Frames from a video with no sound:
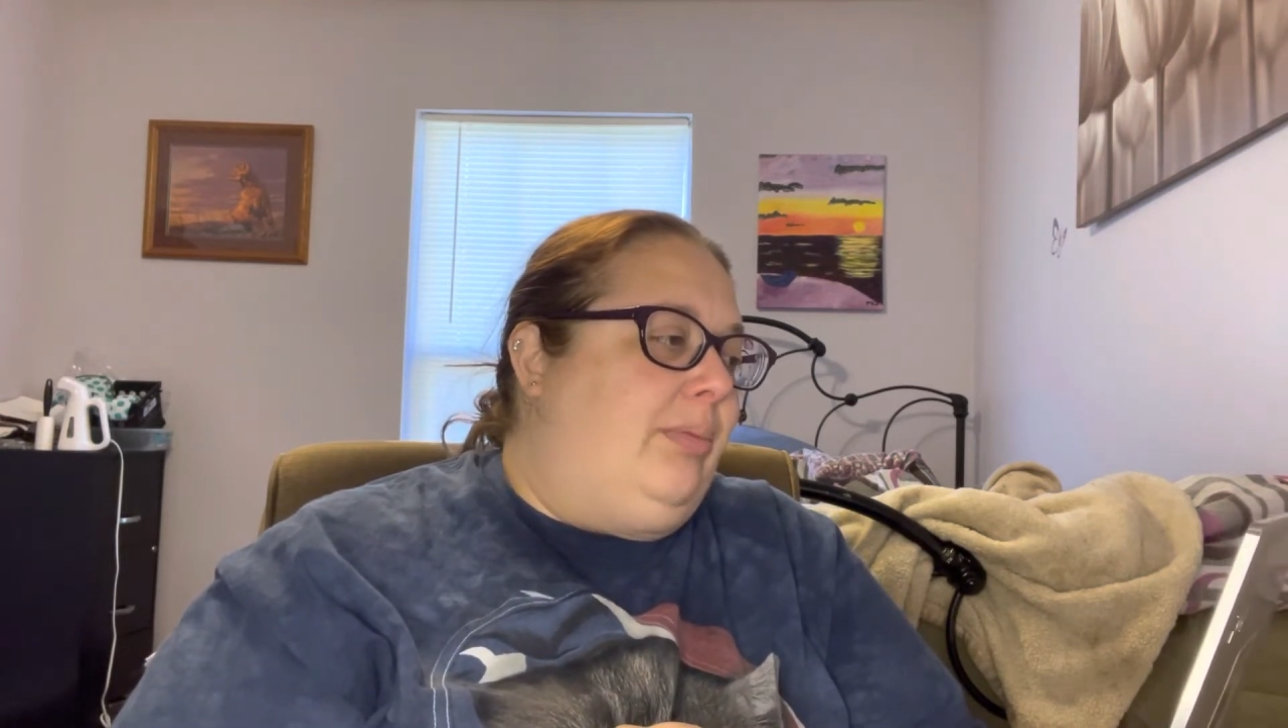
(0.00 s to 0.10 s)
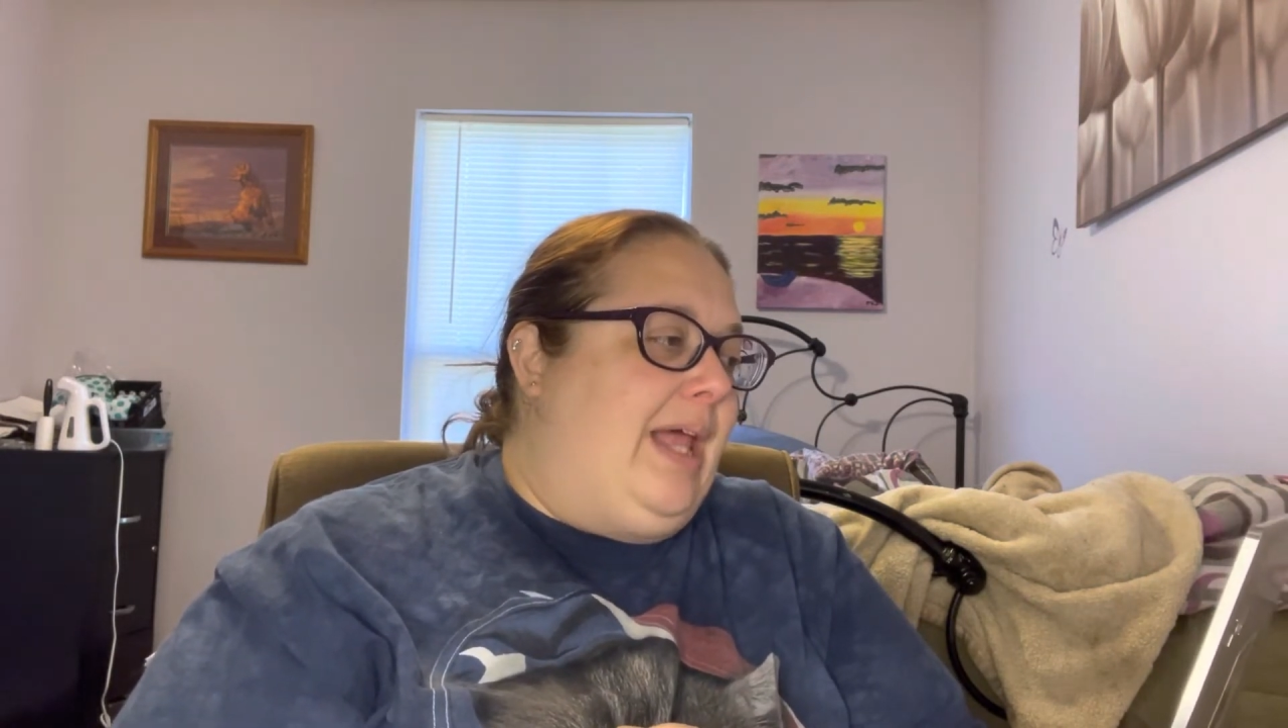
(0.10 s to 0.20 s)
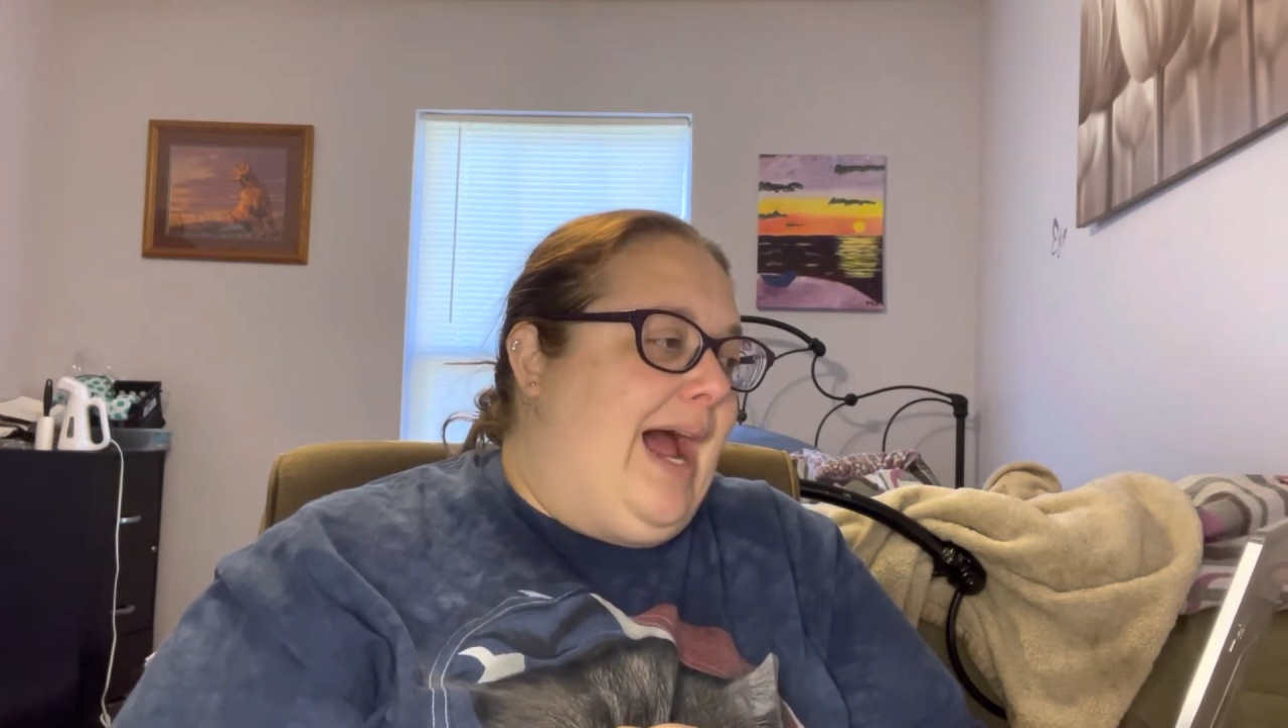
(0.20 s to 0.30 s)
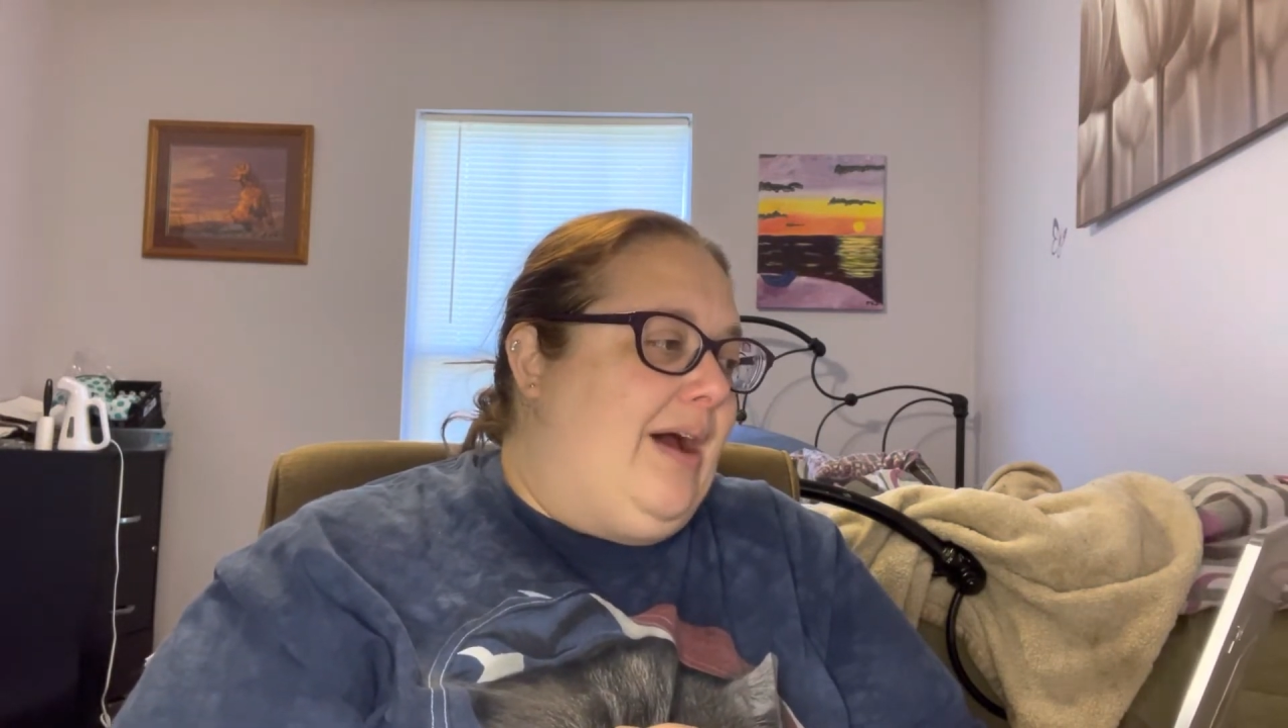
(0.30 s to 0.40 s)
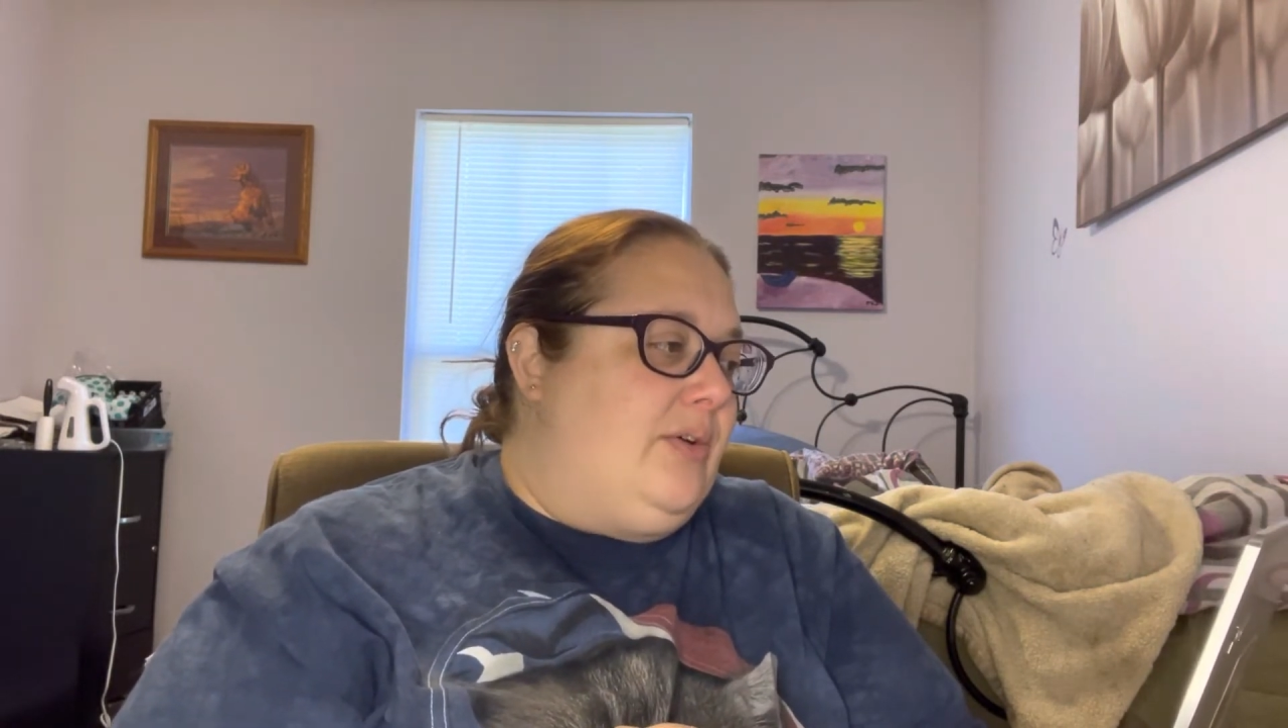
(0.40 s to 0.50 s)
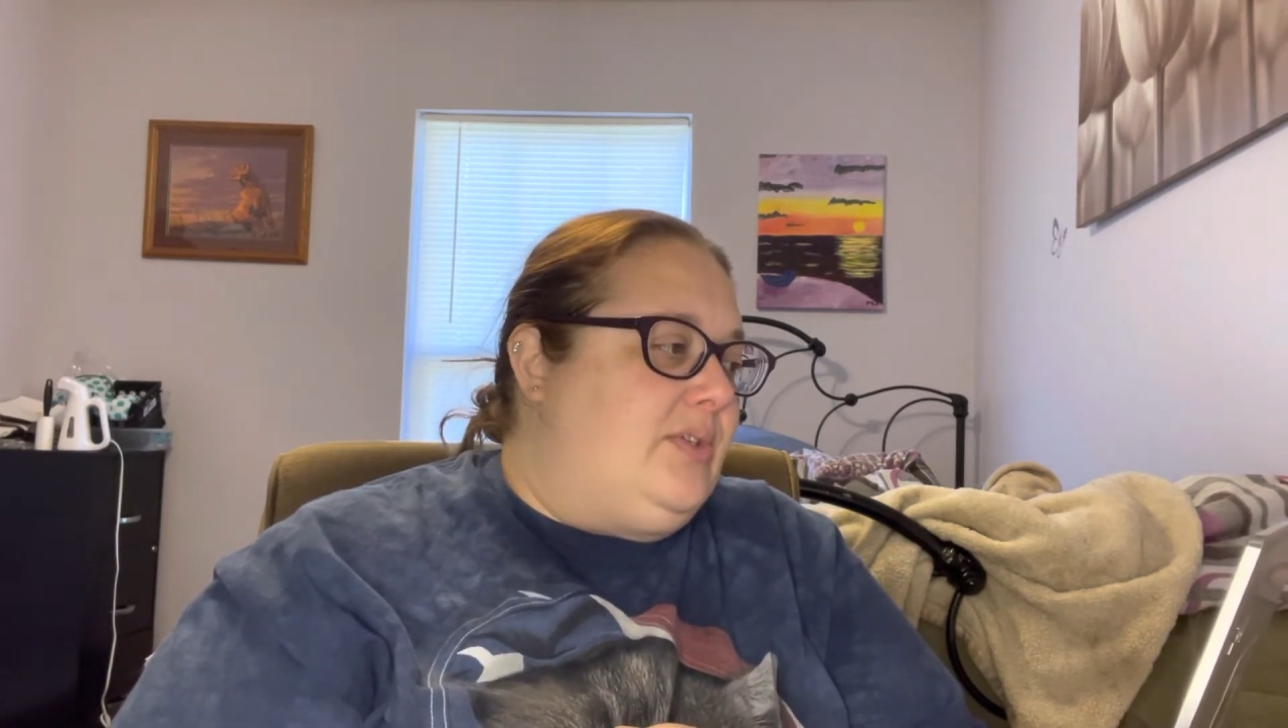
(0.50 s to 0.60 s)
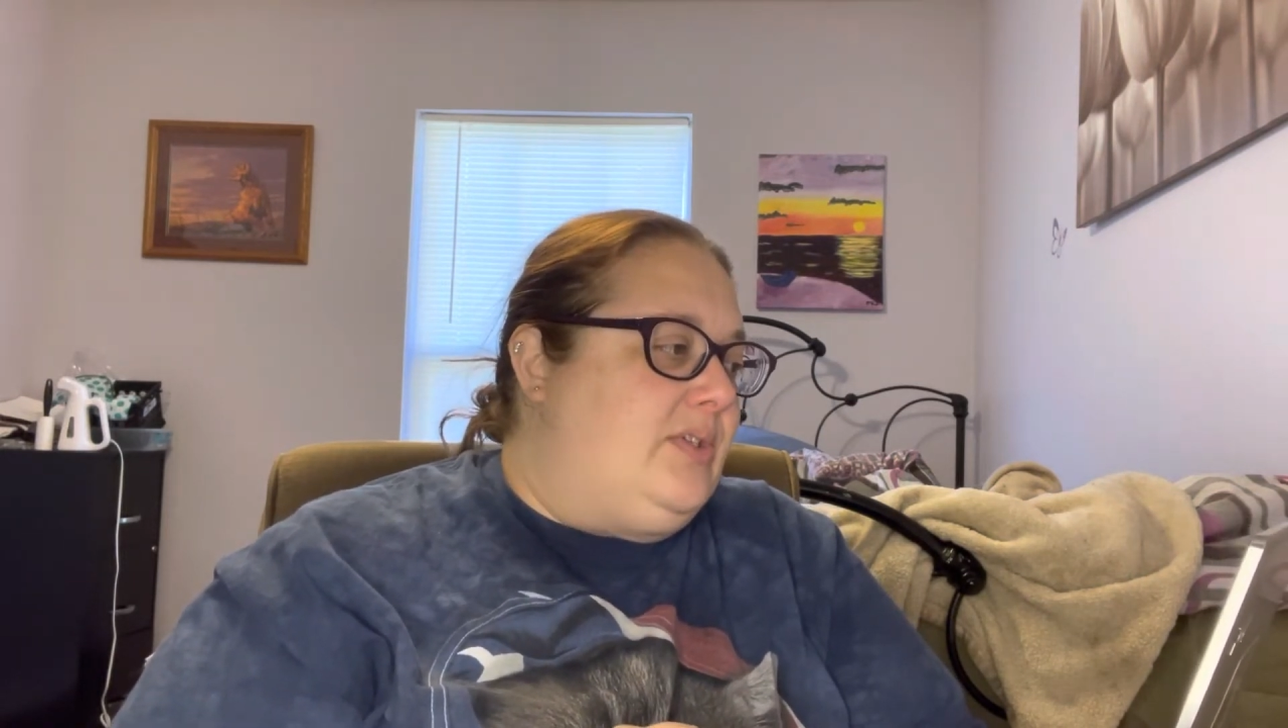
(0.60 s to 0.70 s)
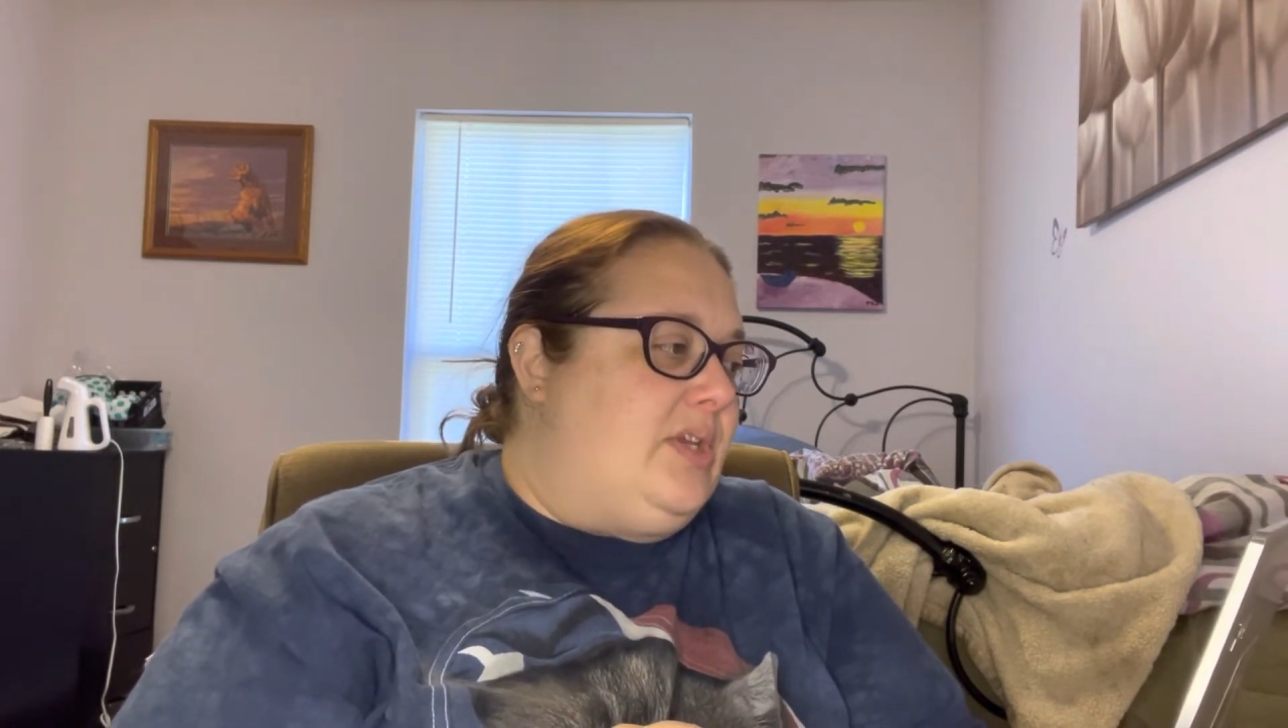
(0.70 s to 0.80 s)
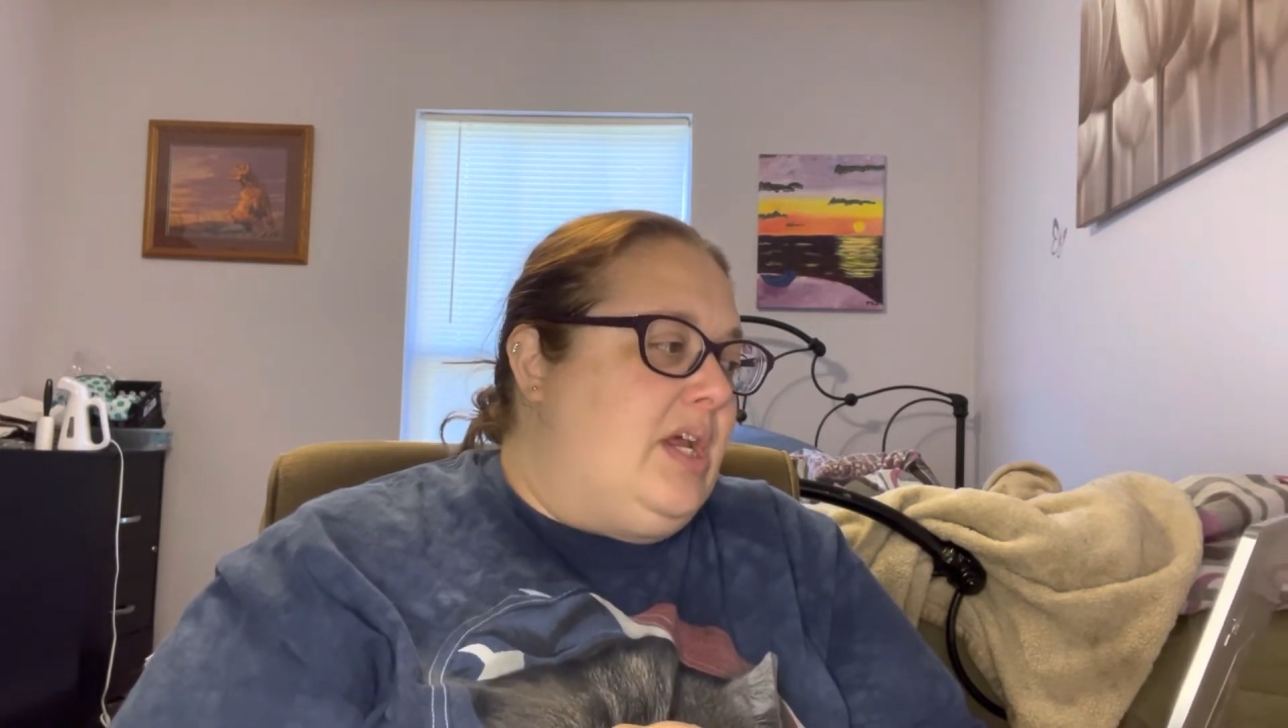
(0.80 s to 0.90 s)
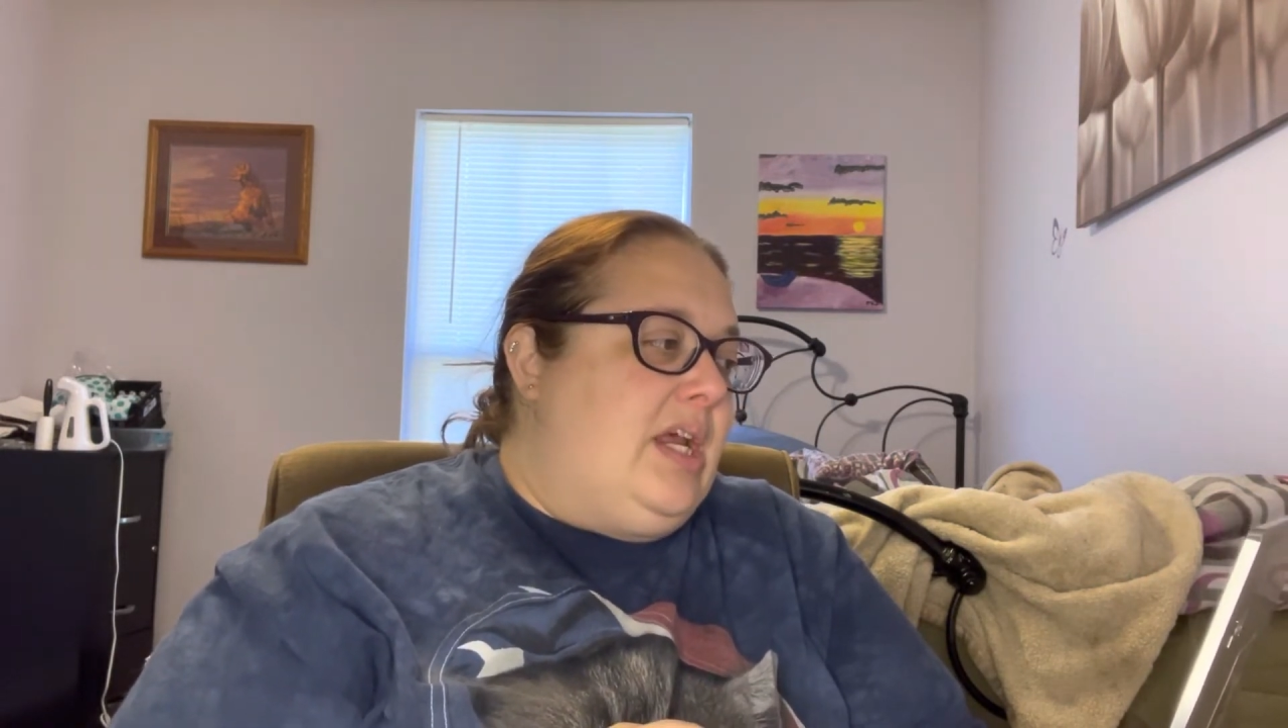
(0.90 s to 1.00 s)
blouse,